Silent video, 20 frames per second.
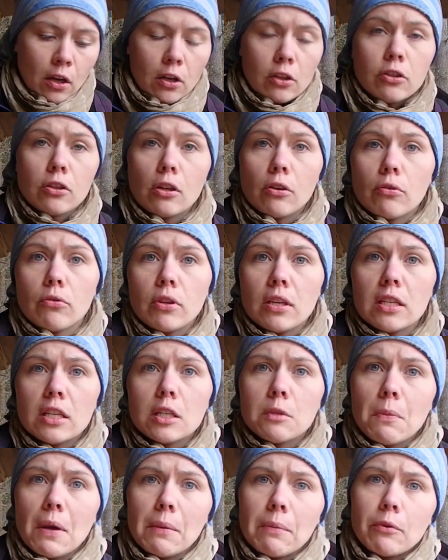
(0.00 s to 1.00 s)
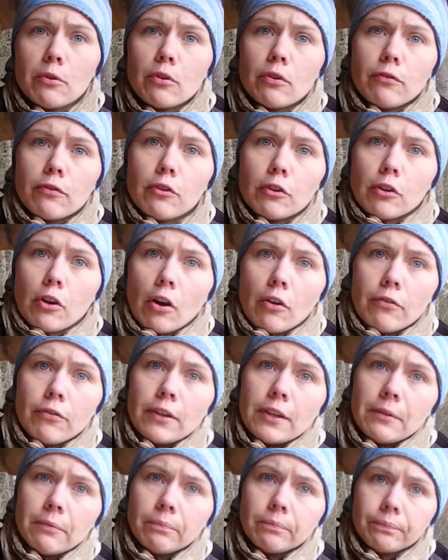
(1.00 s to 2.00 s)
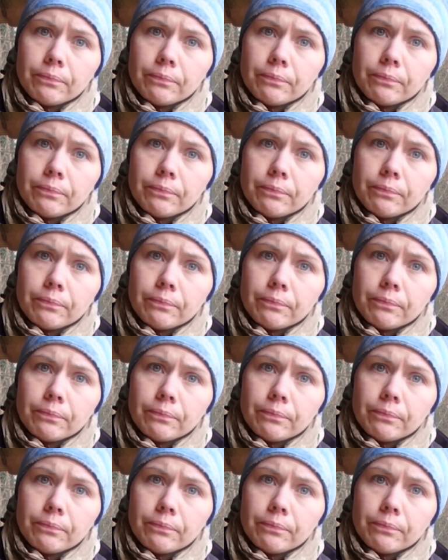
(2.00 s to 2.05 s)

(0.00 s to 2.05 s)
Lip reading: So this is my beautiful coffee.